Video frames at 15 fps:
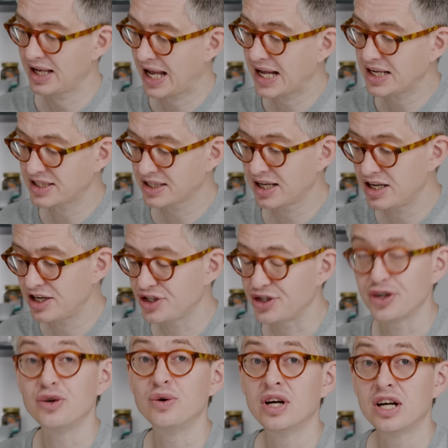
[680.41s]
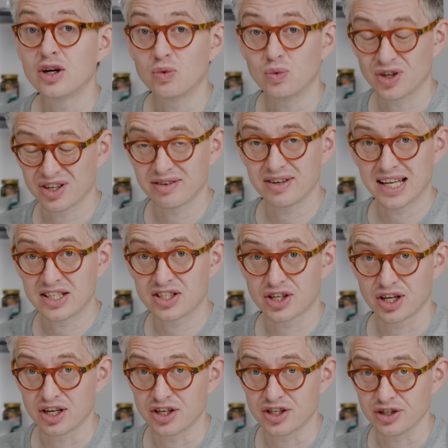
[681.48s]
It's going to do what it's
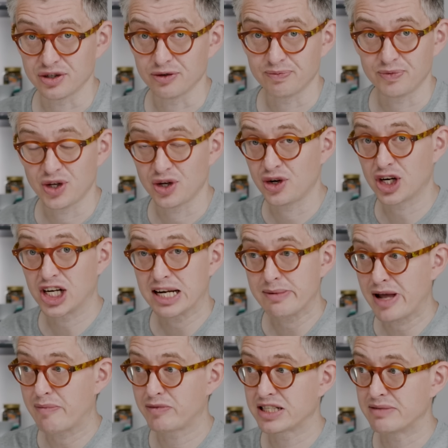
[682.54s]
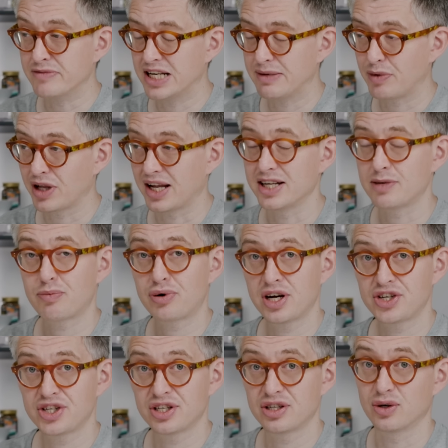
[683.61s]
going to do. You're not going to be able to manipulate
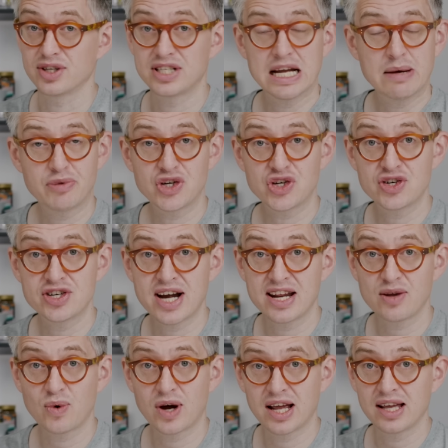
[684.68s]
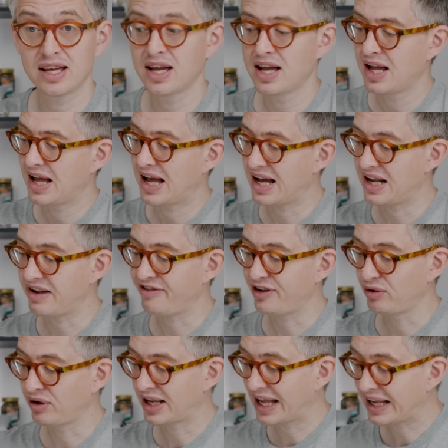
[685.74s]
pressure or temperature in any way. And if you
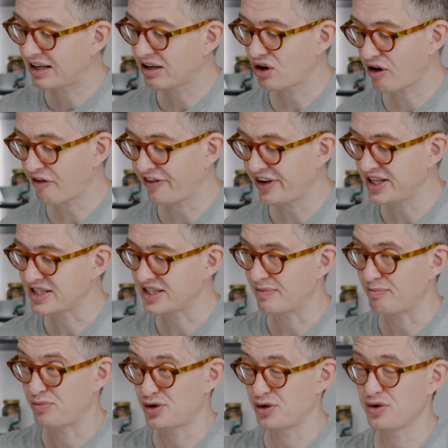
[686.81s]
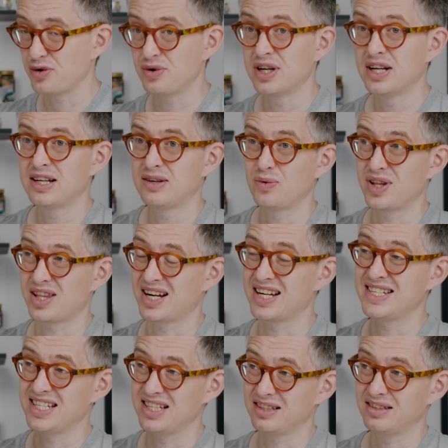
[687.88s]
like coffees that brew with
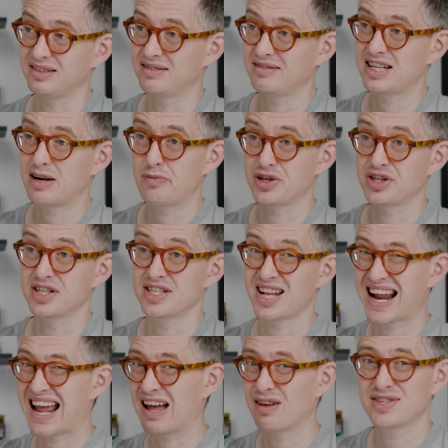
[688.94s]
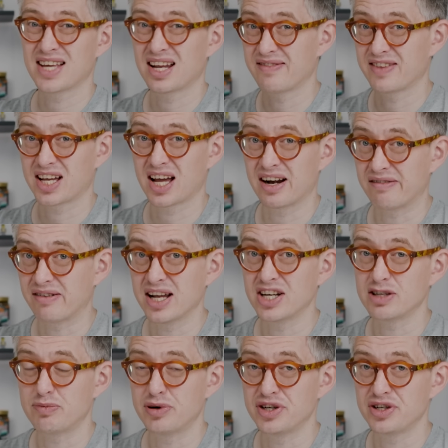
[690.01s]
ideal temperatures that are outside of the kind of range
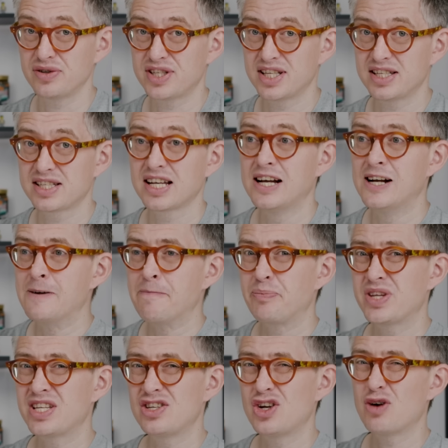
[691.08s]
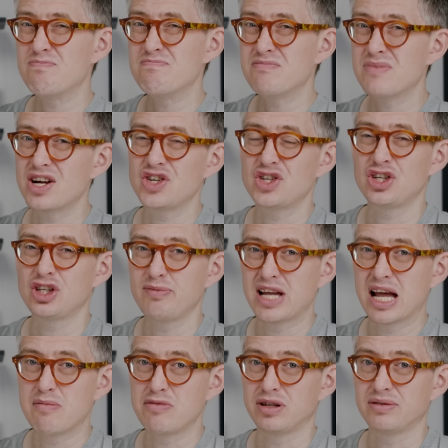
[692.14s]
it produces, there's not much you'll be
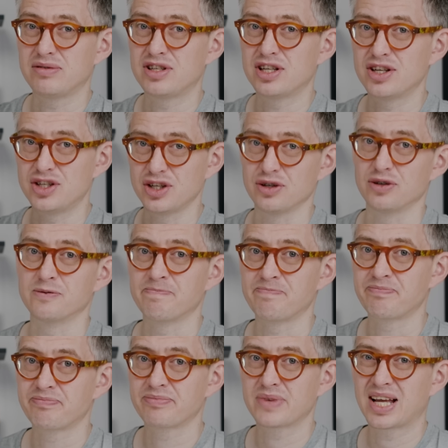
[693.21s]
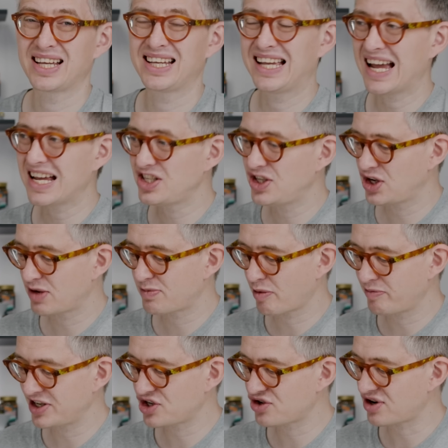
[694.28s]
able to do. I guess you could
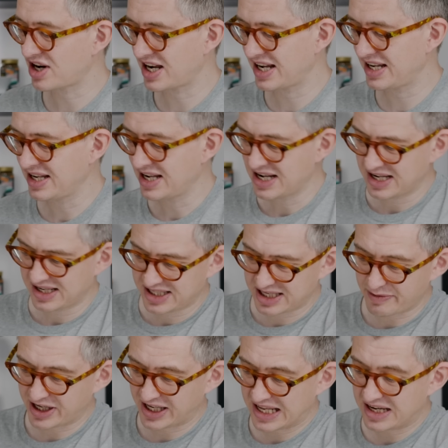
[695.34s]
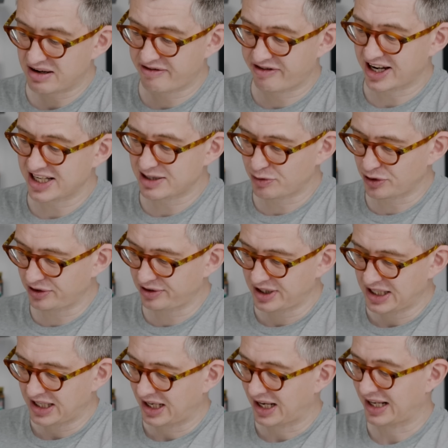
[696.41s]
probably try something inadvisable,
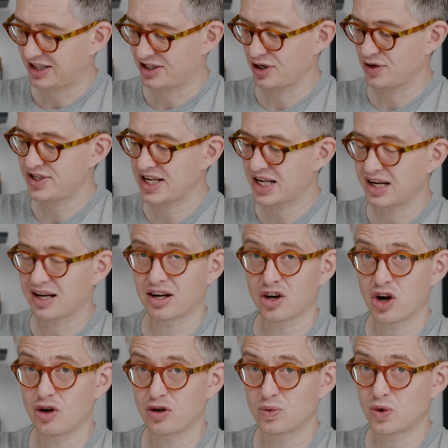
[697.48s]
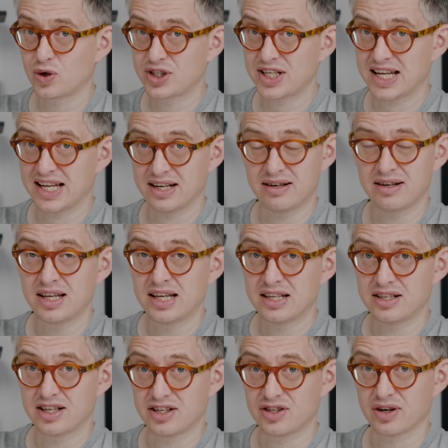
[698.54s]
like dosing a little cold water in
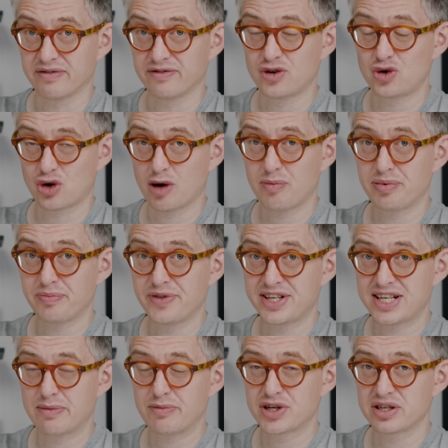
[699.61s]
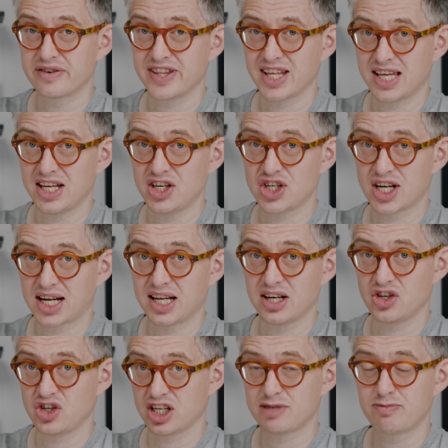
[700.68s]
to sort of drop the temperature of the heat jacket
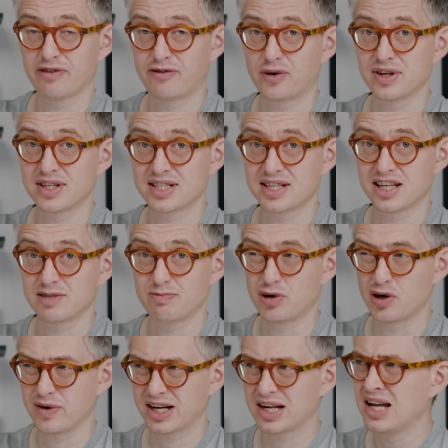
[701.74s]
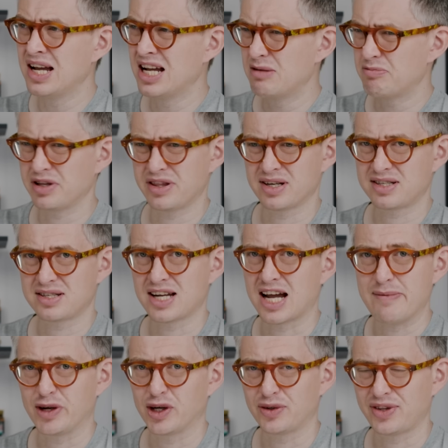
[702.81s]
just before it starts brewing. But the
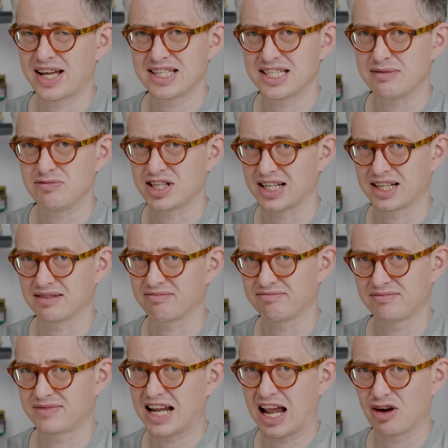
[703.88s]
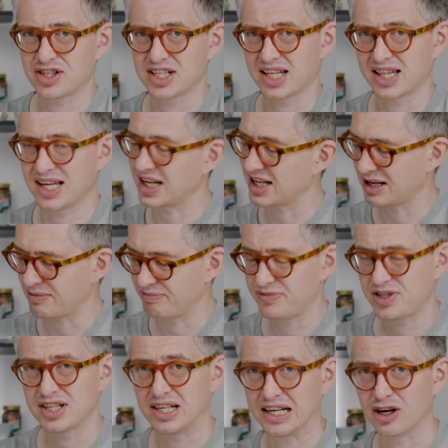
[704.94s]
timing on that seems like a chaotic thing, and I'm
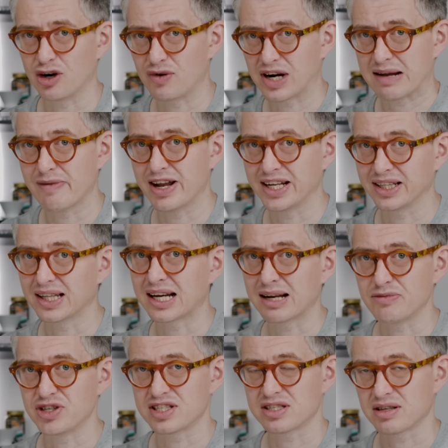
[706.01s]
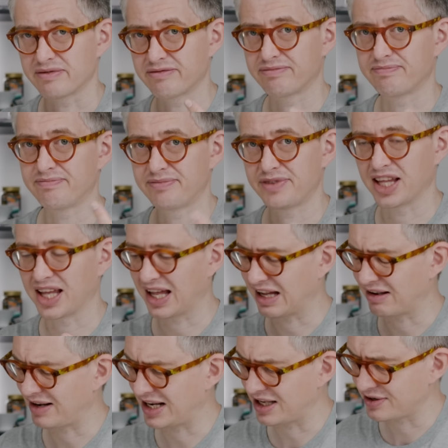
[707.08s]
certainly not recommending that. I'm just sort of thinking
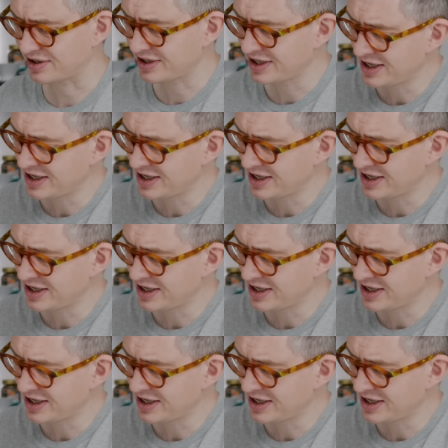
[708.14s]
out loud.